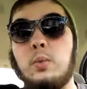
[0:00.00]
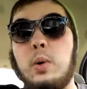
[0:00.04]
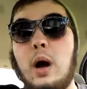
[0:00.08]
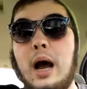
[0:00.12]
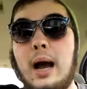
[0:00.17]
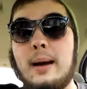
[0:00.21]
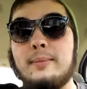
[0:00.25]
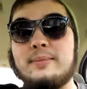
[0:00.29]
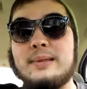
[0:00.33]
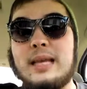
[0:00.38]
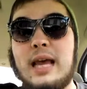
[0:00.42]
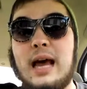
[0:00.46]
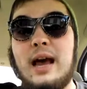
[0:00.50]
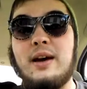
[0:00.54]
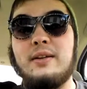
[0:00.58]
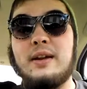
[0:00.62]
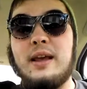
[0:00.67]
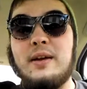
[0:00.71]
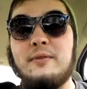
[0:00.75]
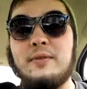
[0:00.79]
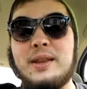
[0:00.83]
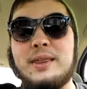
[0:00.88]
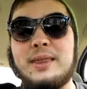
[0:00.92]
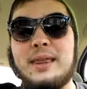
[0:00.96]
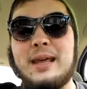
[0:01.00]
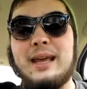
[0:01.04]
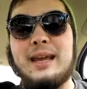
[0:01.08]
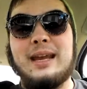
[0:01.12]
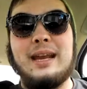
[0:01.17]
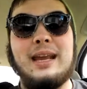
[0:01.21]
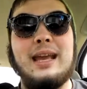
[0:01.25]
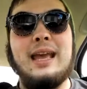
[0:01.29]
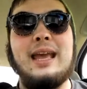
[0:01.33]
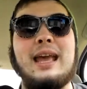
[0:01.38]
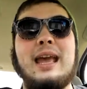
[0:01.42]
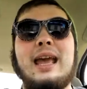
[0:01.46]
wiped out
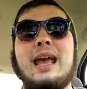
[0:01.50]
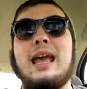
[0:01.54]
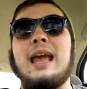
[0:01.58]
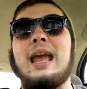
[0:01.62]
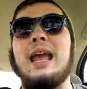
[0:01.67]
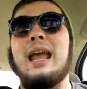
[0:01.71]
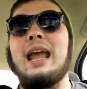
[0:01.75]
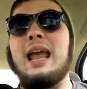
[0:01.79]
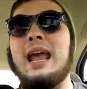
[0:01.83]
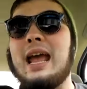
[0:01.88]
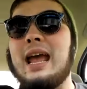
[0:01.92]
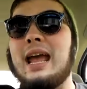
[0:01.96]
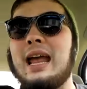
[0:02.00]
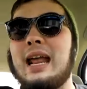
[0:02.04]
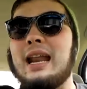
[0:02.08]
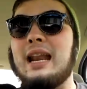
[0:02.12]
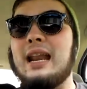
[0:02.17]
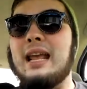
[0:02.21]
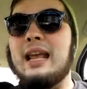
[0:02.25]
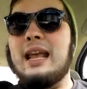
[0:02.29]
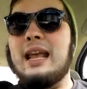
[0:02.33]
everything. And